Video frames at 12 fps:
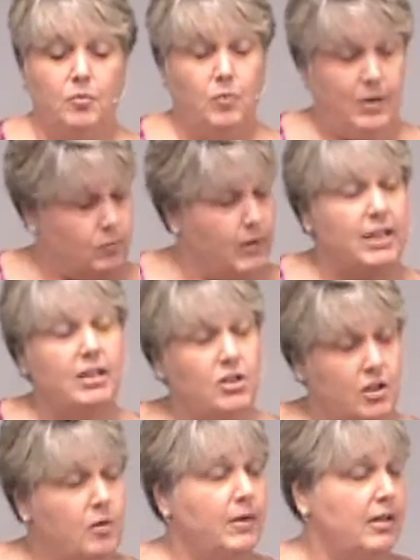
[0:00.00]
when we can
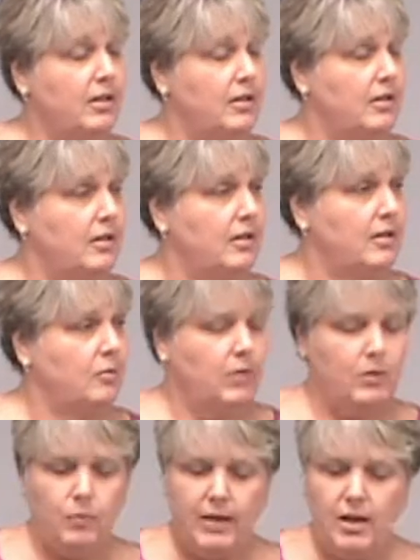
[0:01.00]
know it,
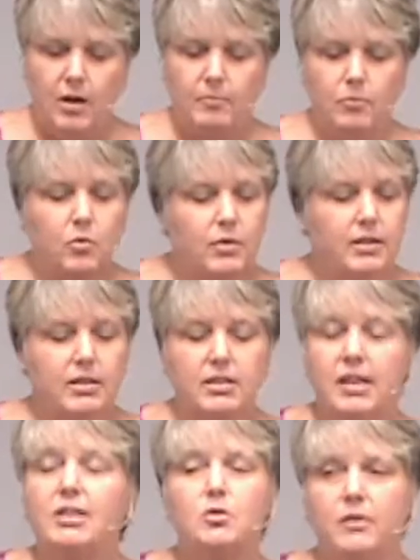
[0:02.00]
when we are more in
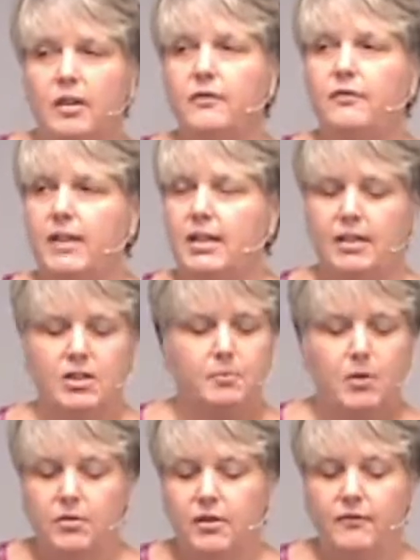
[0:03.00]
touch with our feelings,
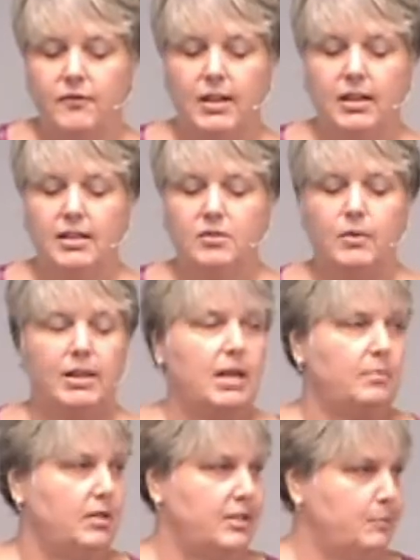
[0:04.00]
both the feelings we
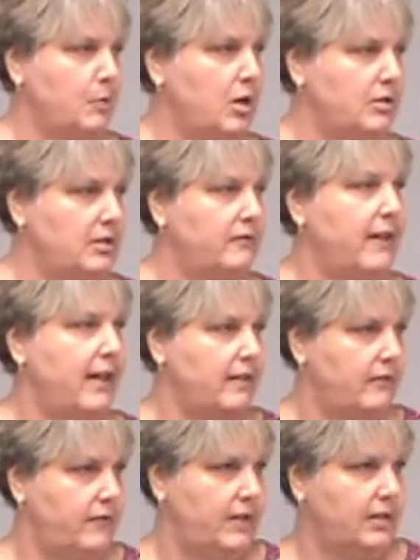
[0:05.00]
label as positive and
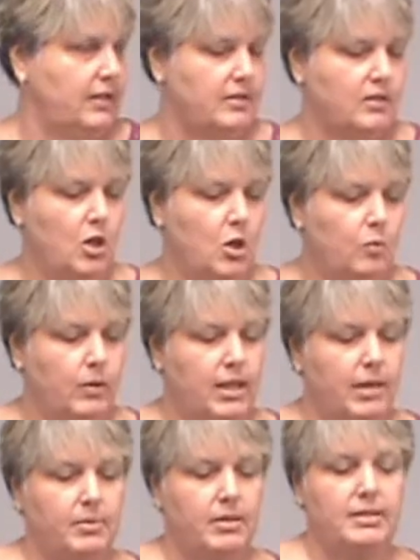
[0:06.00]
the feelings we
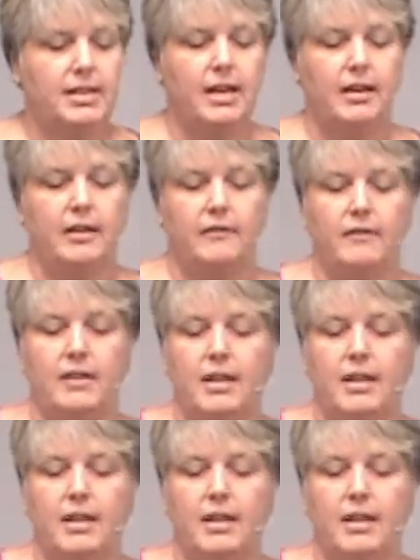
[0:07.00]
label as negative.